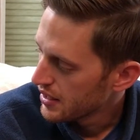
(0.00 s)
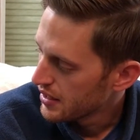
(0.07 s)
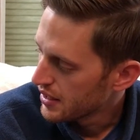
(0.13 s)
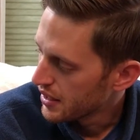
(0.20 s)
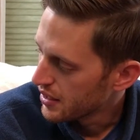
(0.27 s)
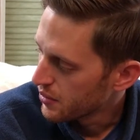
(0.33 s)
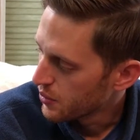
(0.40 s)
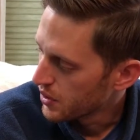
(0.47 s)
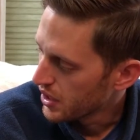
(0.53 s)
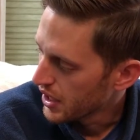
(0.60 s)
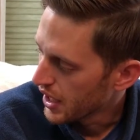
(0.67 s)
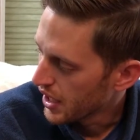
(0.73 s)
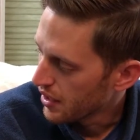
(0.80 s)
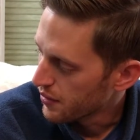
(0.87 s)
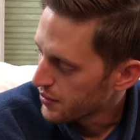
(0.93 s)
didn't really
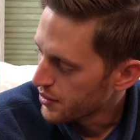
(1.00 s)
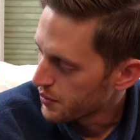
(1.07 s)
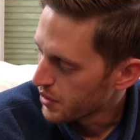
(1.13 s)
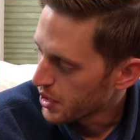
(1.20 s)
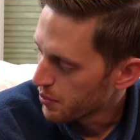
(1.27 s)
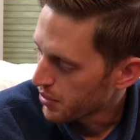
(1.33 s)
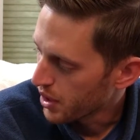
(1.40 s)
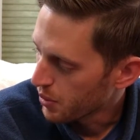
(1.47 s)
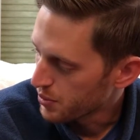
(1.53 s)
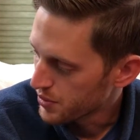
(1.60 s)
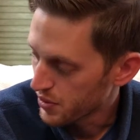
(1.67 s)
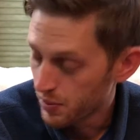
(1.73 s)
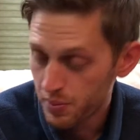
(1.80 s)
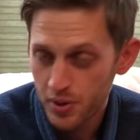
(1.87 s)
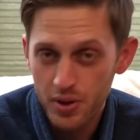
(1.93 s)
have too many problems
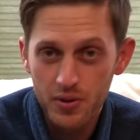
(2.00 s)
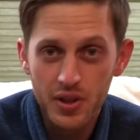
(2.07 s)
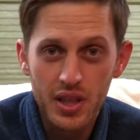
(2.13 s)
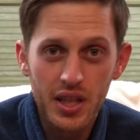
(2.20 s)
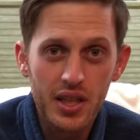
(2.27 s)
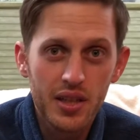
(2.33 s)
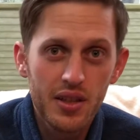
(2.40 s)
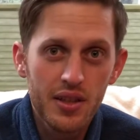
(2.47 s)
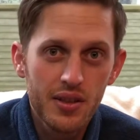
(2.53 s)
with brewing it.